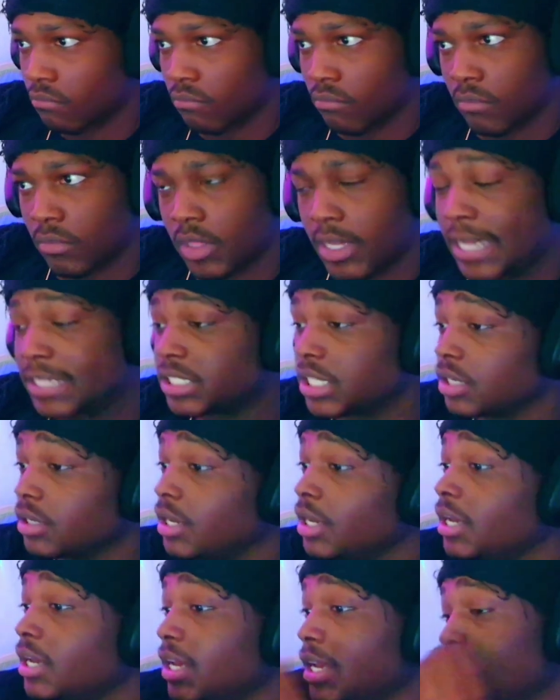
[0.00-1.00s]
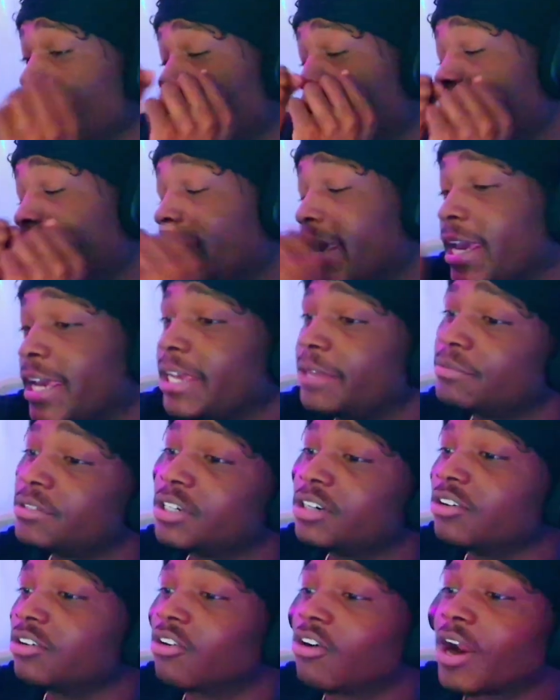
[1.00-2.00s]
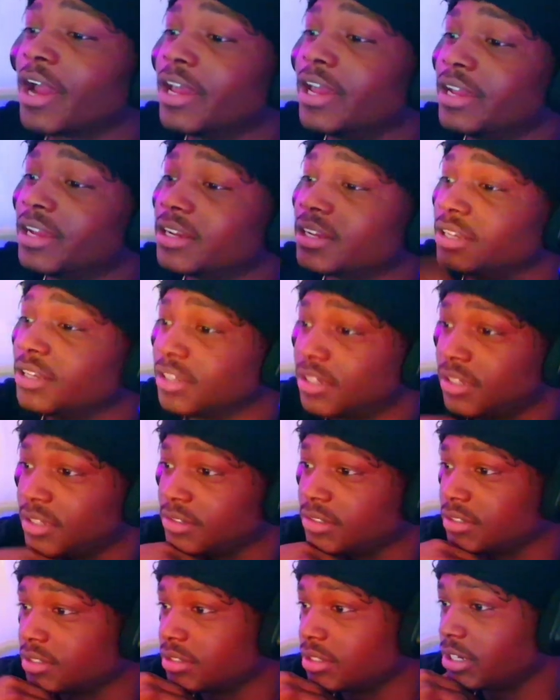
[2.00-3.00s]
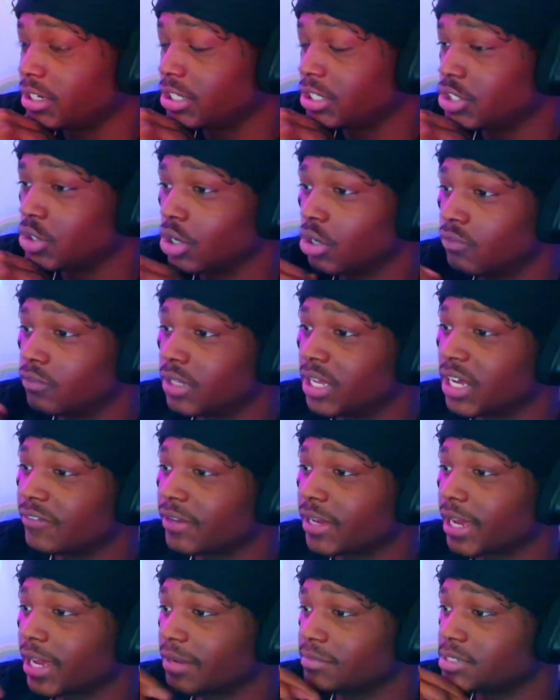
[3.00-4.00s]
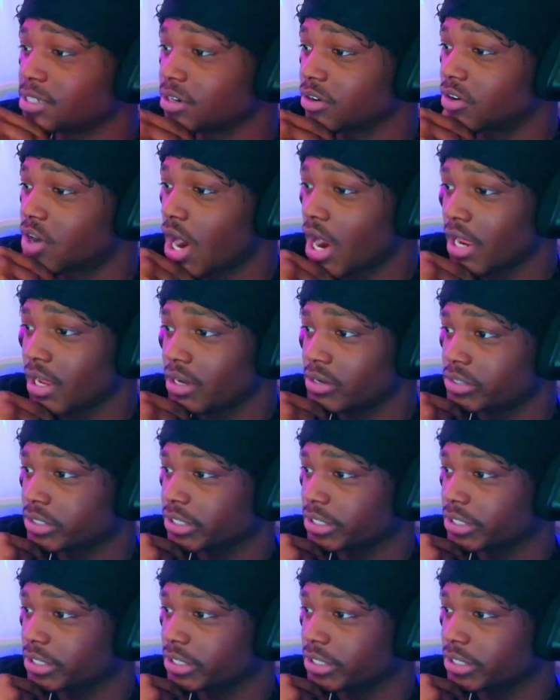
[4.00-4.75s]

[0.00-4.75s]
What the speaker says: That's it. He came to the right. He drove left, came to the right. Okay.